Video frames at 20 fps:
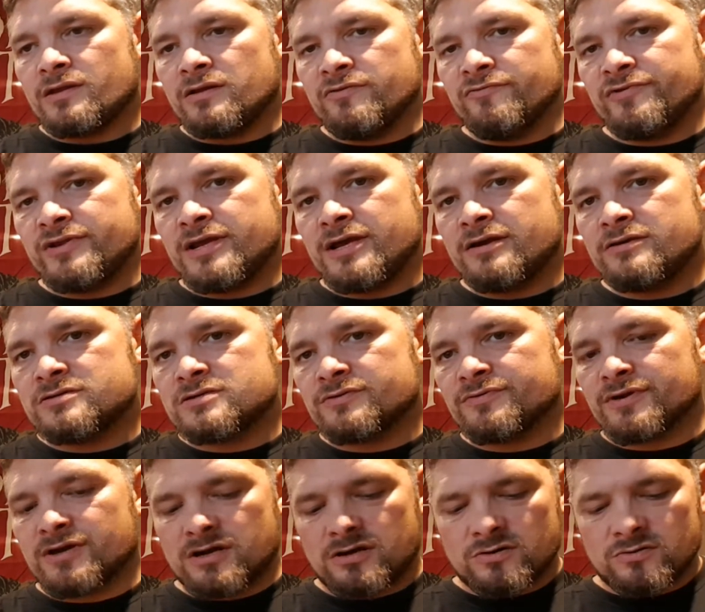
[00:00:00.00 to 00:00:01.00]
videos on
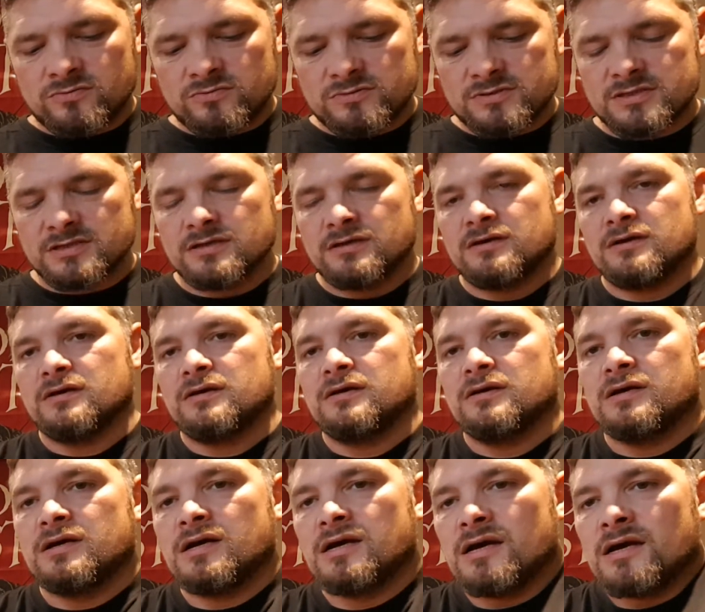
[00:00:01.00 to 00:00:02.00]
the Cult
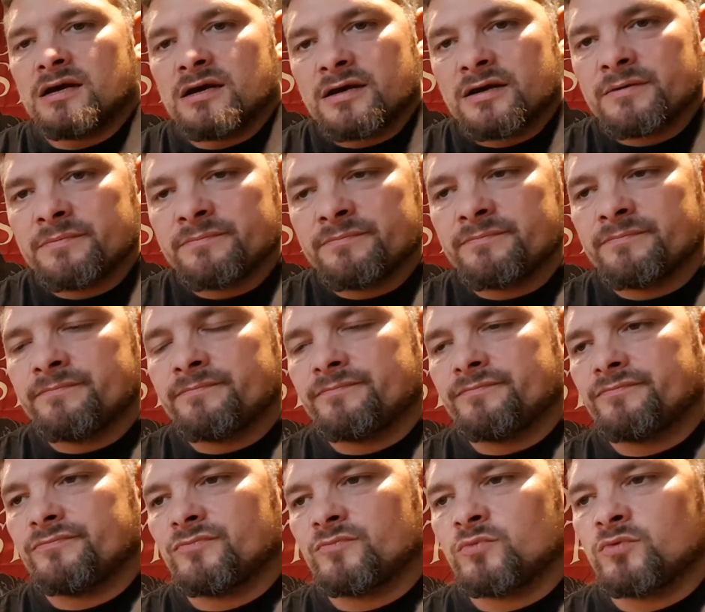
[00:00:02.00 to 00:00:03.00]
um,
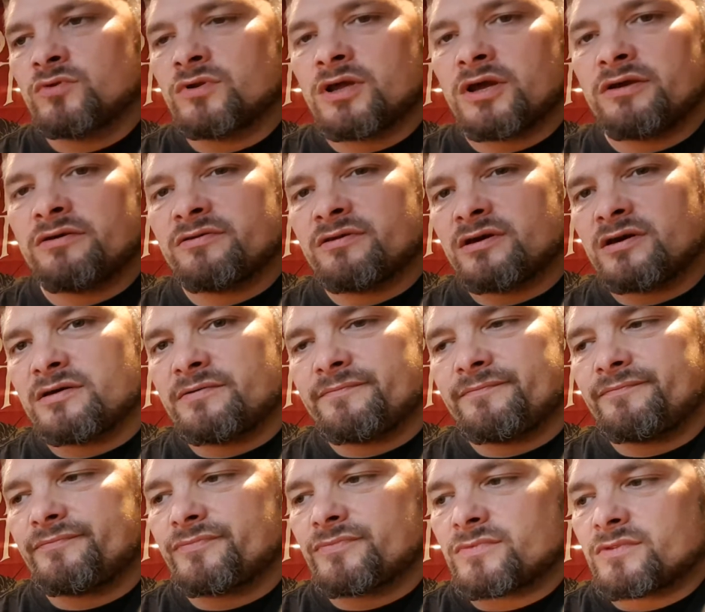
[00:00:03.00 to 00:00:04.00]
will know that
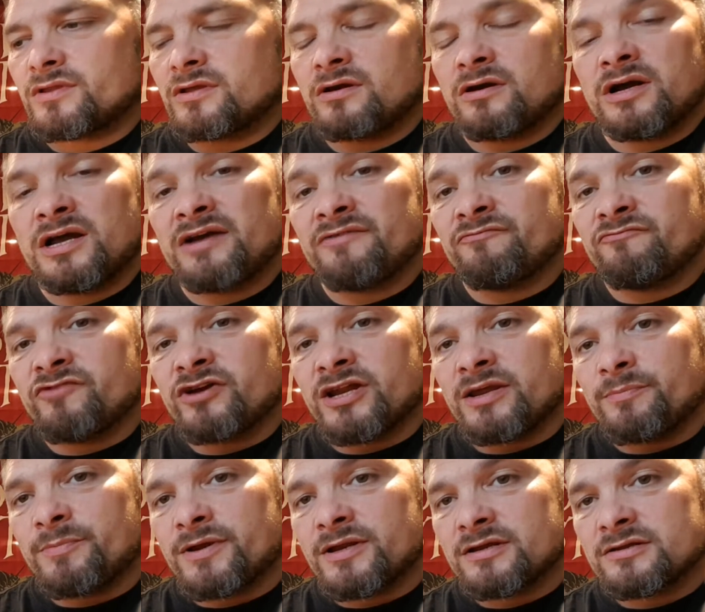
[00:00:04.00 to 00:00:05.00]
I haven't really
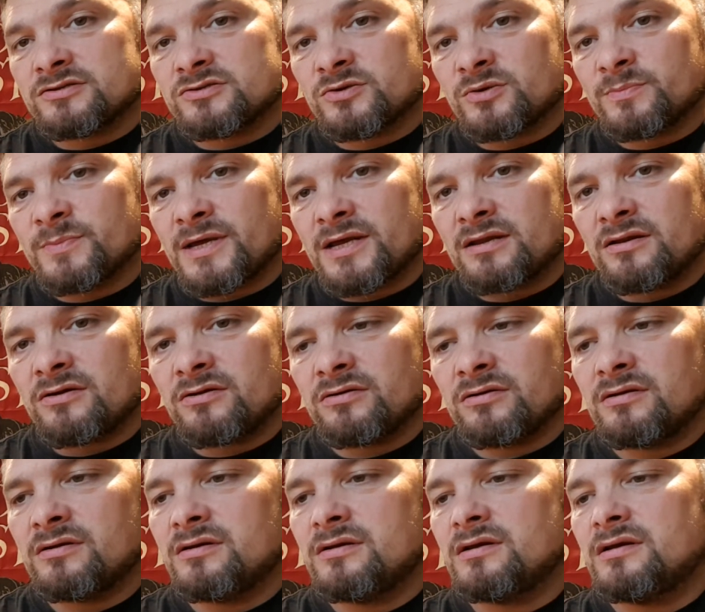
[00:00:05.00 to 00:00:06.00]
been into them that
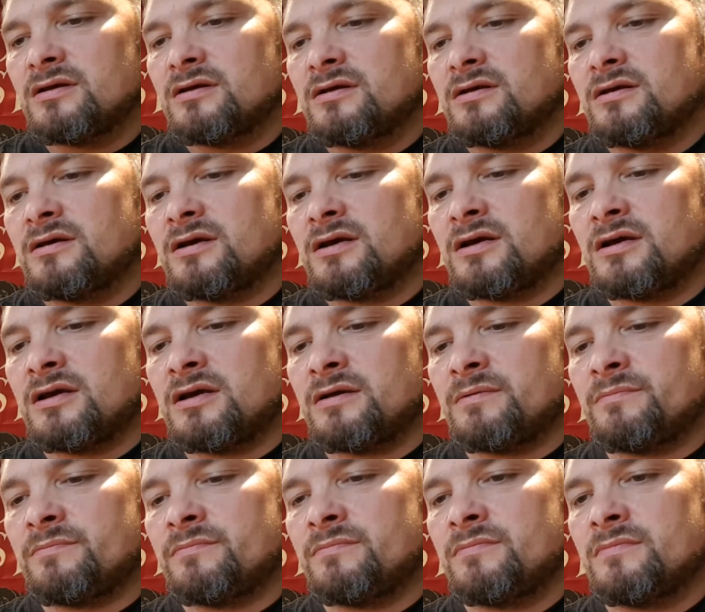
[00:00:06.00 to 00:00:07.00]
long.
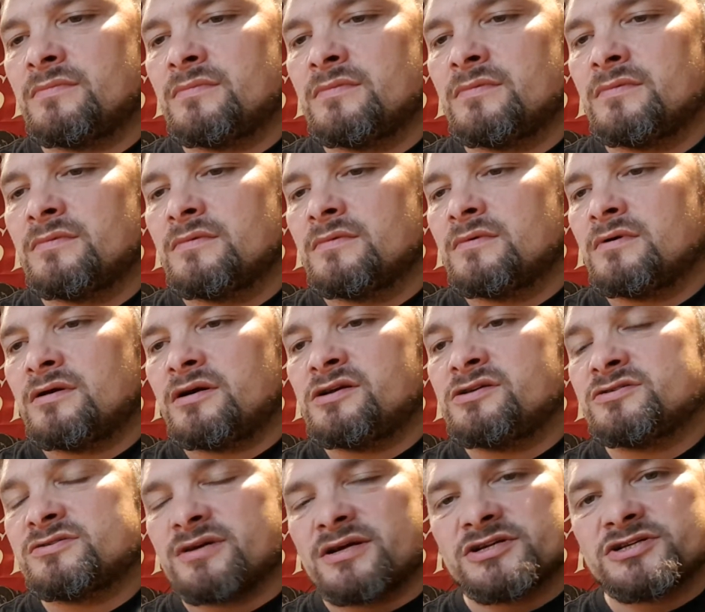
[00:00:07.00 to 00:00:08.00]
Um, I
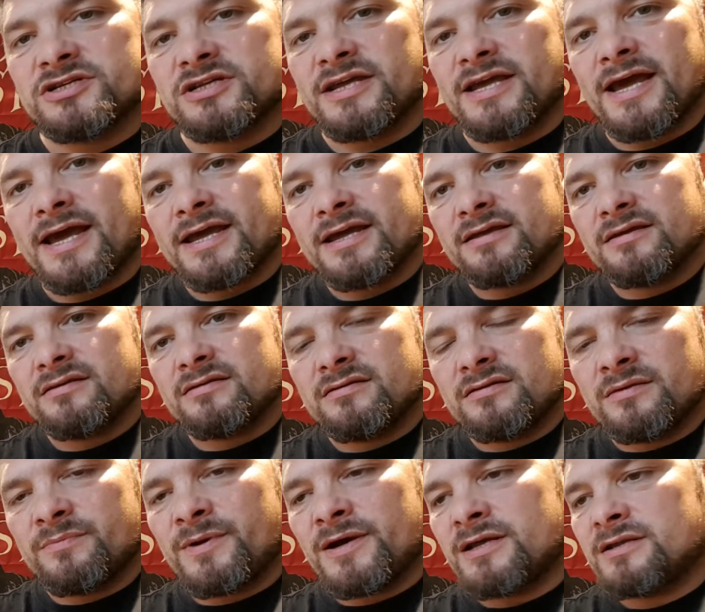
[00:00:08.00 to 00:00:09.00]
used to actually hate
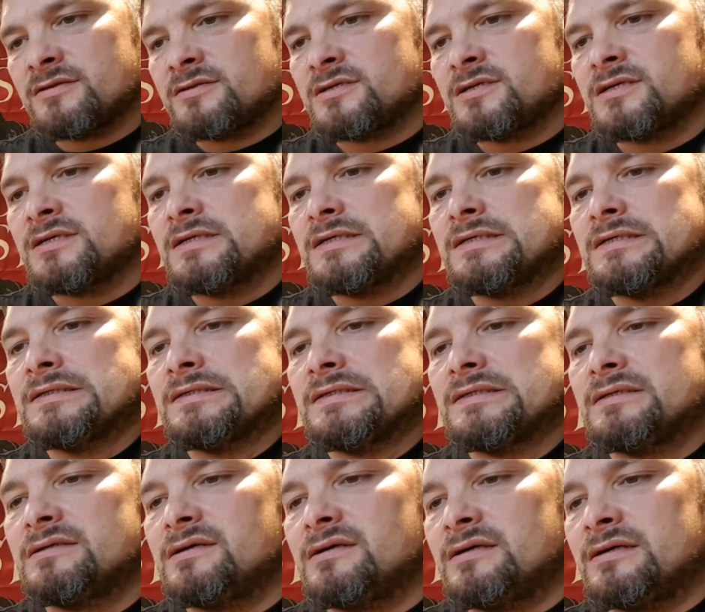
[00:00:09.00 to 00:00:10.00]
the band,
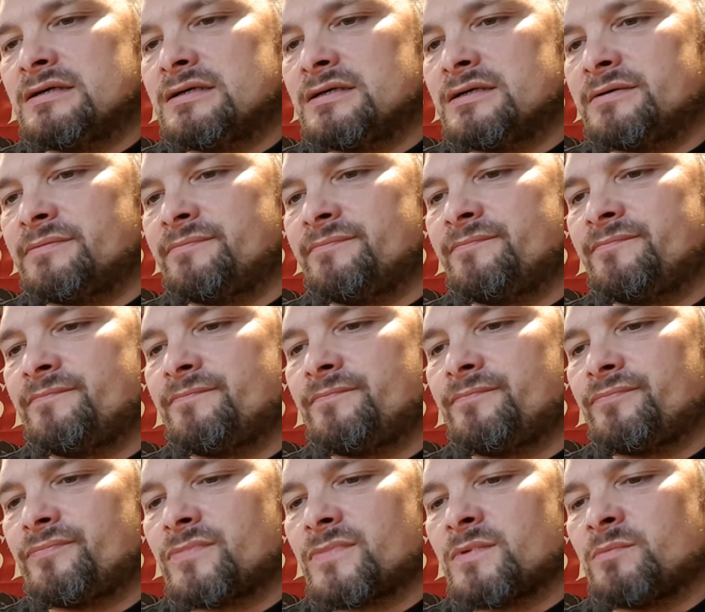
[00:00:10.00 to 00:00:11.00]
um,
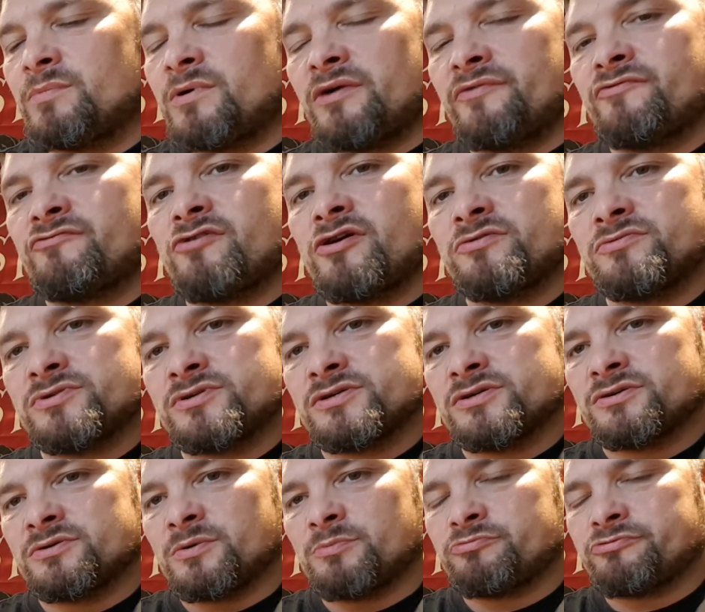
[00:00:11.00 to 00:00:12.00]
but I've grown
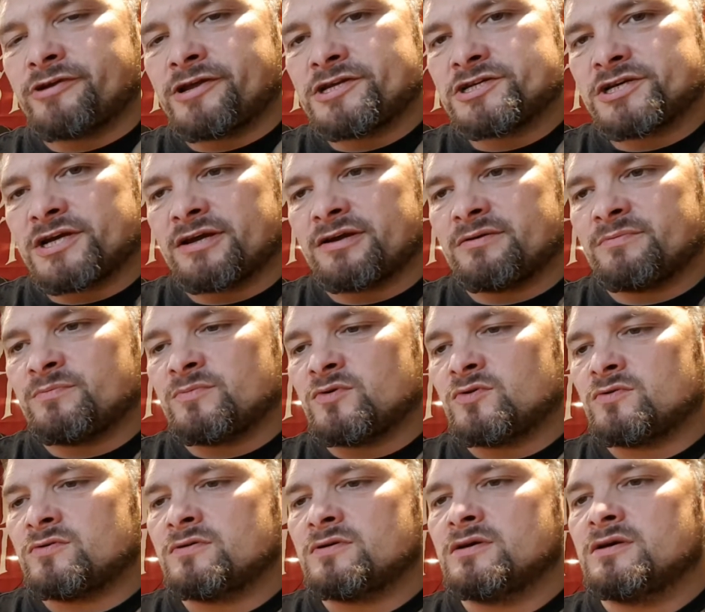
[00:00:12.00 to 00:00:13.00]
to appreciate them
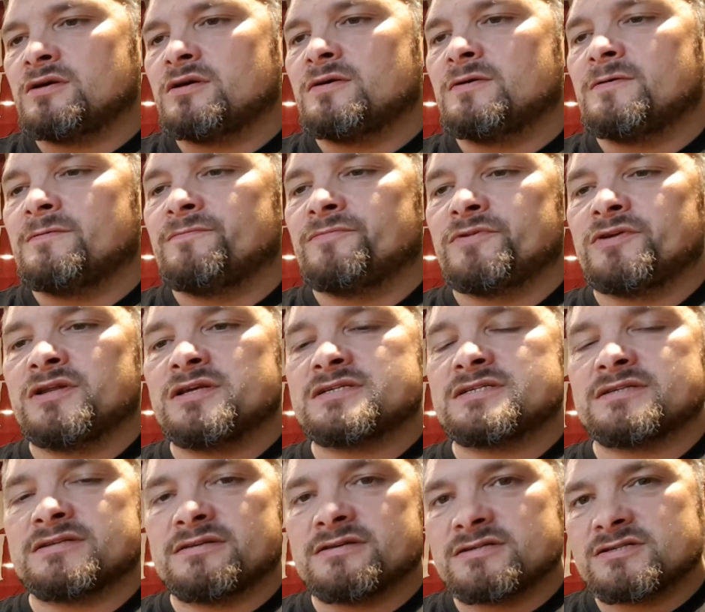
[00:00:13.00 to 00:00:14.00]
more. You
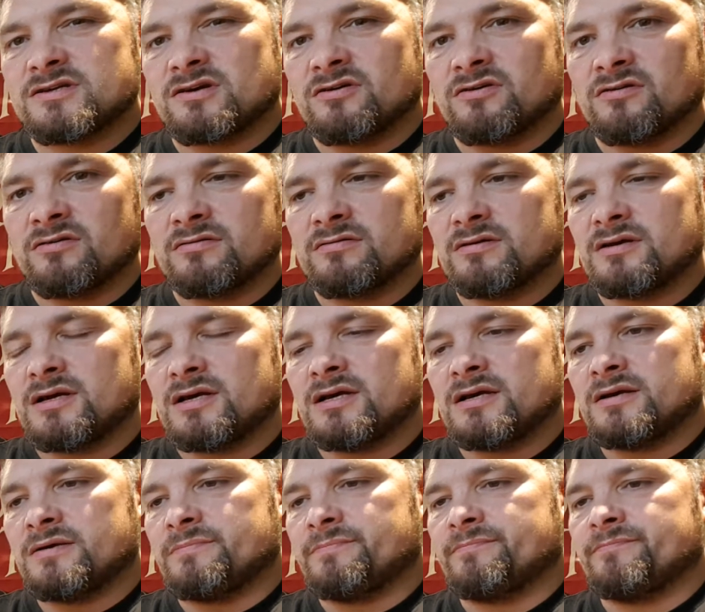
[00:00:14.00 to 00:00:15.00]
listen to the song,
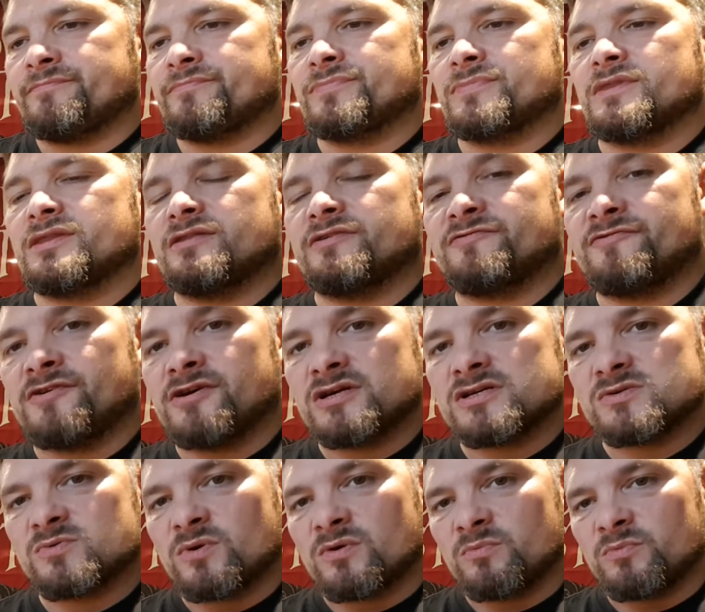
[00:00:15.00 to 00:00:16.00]
um,
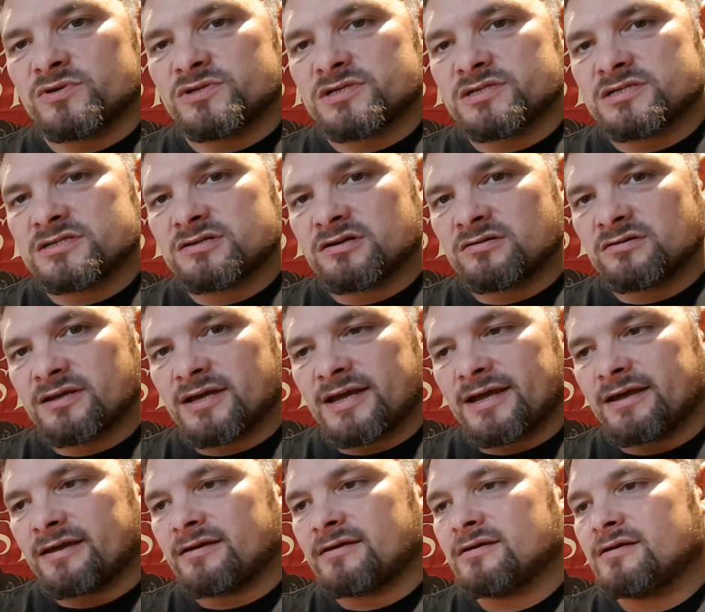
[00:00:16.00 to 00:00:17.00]
first one, which is Sun
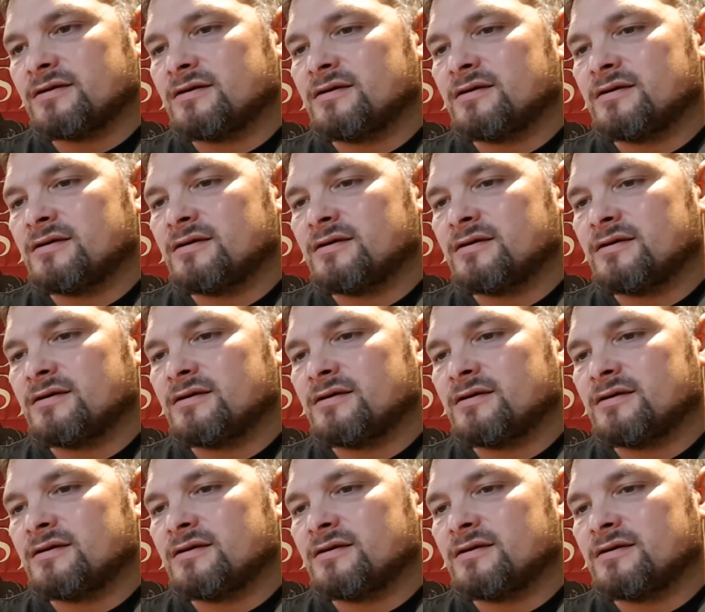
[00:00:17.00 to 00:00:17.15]
King.